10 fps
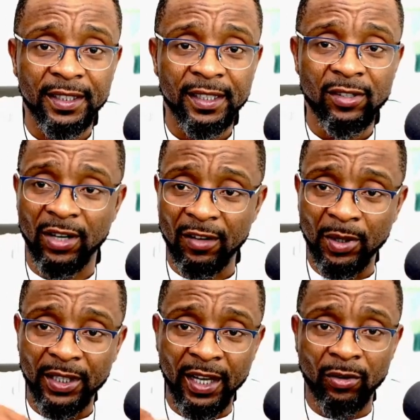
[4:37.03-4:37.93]
so that
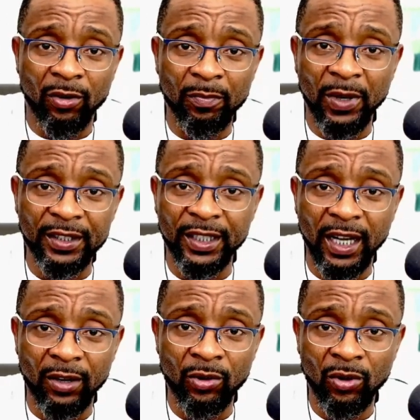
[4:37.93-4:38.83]
everybody can go play their
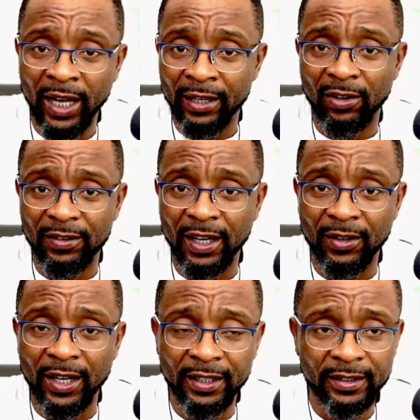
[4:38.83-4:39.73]
role and all that,
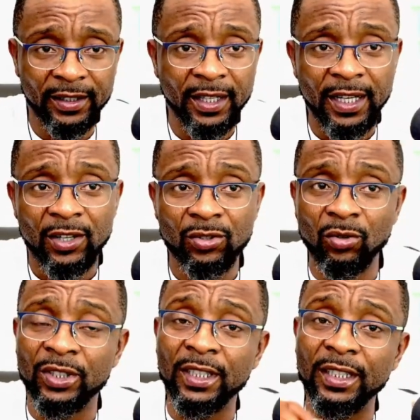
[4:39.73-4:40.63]
right? So
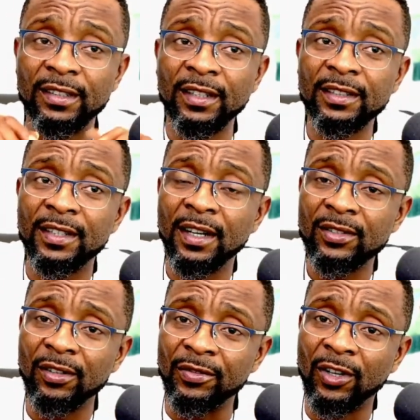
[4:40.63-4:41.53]
the 3 tiers
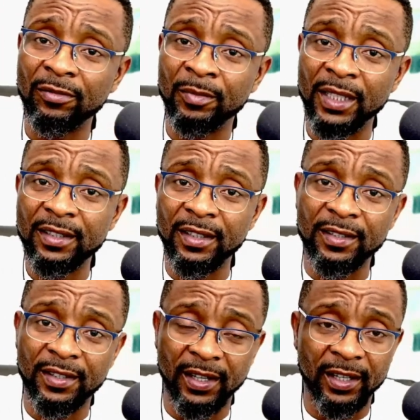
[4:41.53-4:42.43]
of government
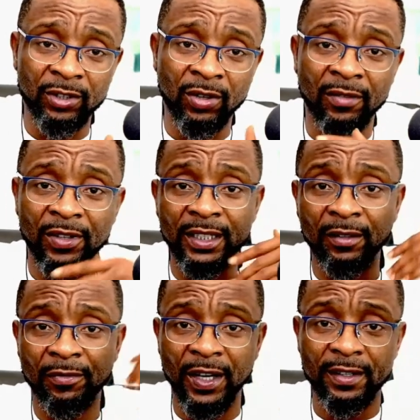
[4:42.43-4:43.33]
is you have the
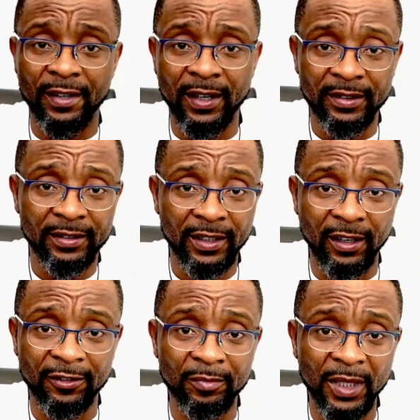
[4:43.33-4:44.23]
federal
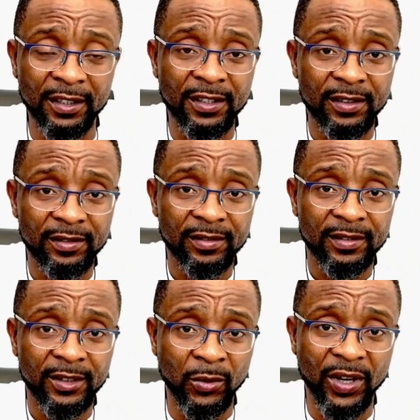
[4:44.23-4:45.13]
government,
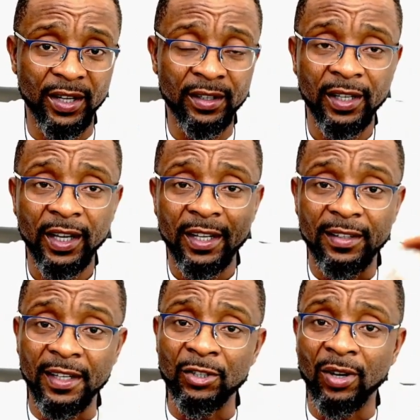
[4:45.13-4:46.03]
okay?
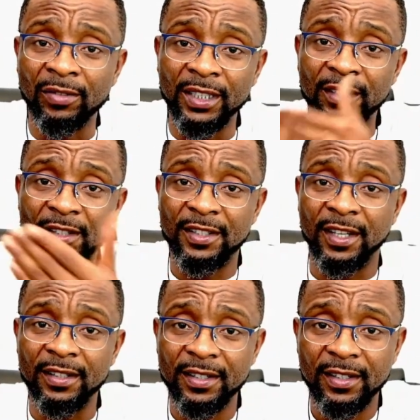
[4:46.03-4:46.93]
Then you have the
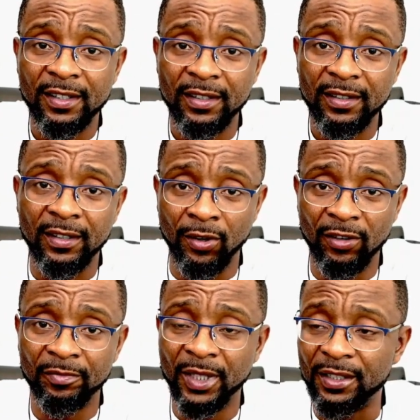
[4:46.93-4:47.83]
state
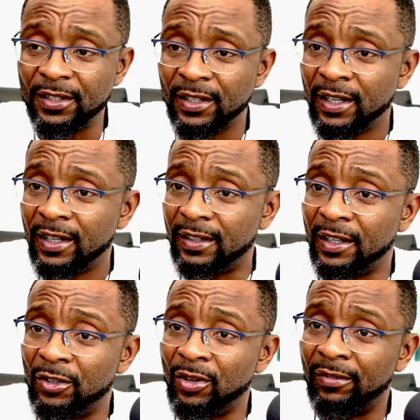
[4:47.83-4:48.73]
government. Then
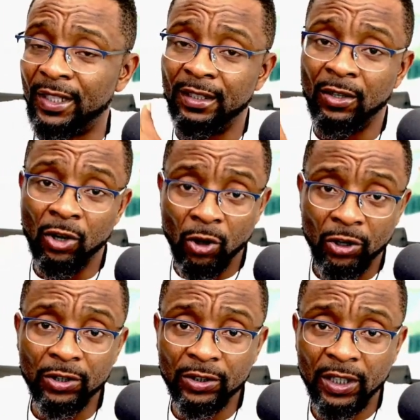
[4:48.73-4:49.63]
you have the
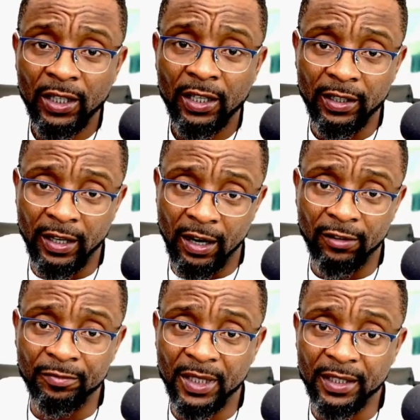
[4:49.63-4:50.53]
local
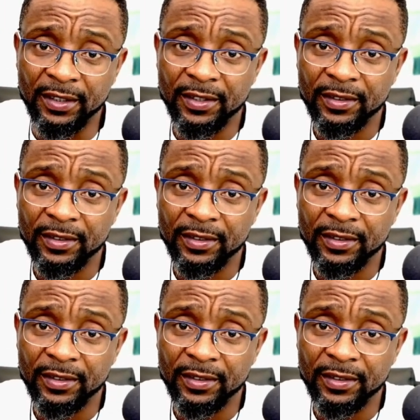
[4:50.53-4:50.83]
government.